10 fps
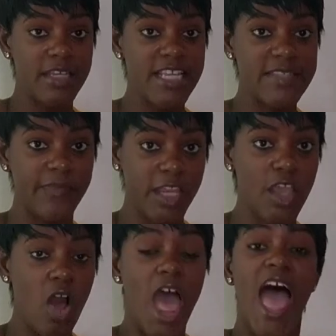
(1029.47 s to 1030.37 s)
this
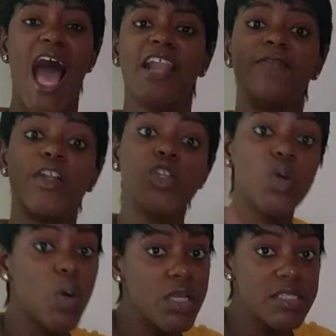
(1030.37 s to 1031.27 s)
video. And for
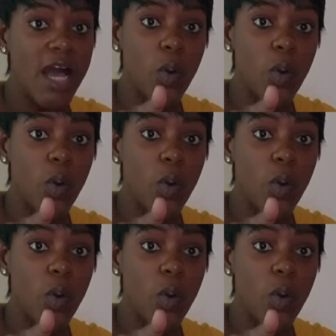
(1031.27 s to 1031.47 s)
those